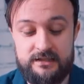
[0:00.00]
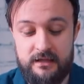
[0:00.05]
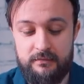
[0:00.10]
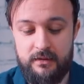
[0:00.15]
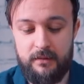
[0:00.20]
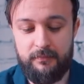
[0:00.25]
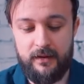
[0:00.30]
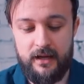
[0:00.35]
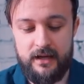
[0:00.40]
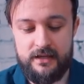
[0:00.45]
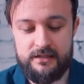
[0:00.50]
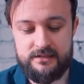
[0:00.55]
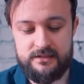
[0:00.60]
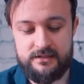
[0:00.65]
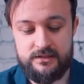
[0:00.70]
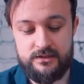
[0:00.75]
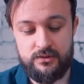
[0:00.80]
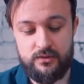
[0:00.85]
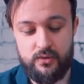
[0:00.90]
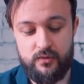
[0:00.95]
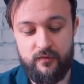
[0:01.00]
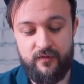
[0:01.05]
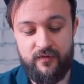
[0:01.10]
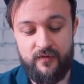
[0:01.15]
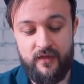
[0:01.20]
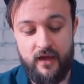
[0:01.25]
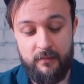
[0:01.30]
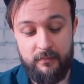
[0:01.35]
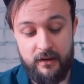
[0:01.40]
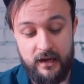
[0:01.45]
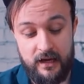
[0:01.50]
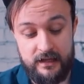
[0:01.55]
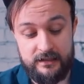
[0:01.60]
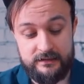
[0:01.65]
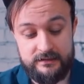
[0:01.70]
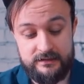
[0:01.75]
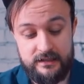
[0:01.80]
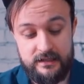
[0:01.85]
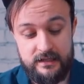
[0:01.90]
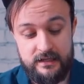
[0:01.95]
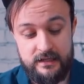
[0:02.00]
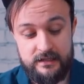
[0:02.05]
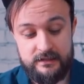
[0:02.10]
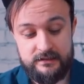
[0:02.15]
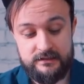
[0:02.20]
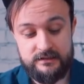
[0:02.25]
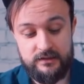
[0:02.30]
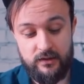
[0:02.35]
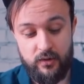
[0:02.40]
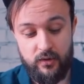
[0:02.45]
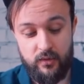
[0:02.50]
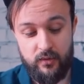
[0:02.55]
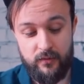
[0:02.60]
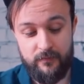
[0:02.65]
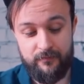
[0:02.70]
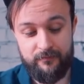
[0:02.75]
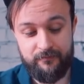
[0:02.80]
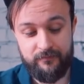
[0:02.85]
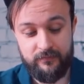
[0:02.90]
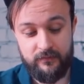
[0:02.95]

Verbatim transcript: Same applies to thumb cut, so